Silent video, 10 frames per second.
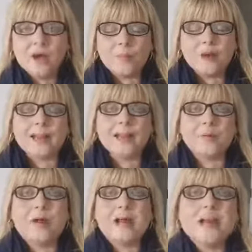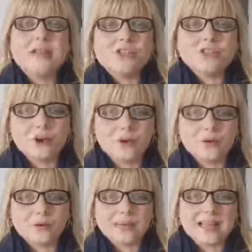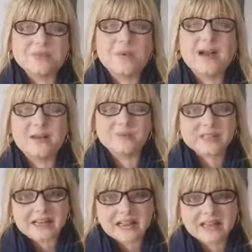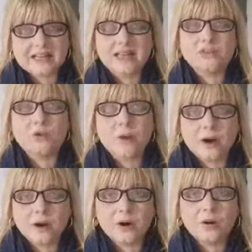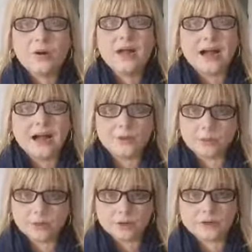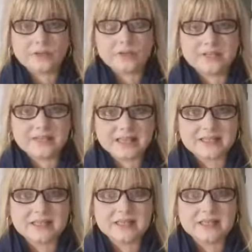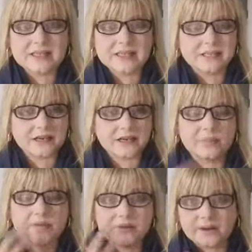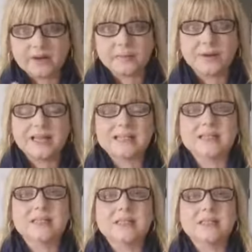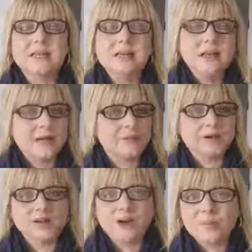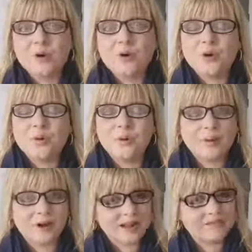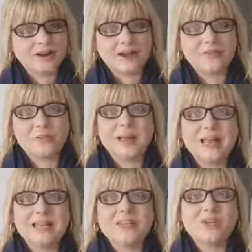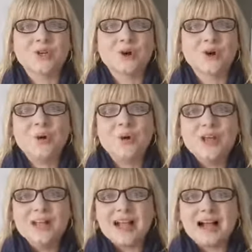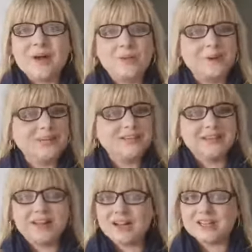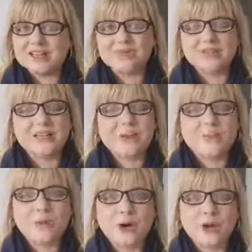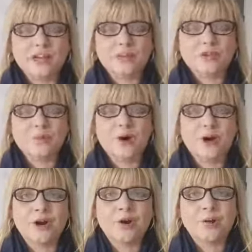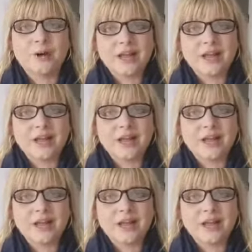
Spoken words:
But anyway, so that's why I'm saying that tomorrow I will be going to the dentist. It's going to be very unpleasant. I'm going to come home. I'm going to have a lot of pain. So I will not really be working tomorrow.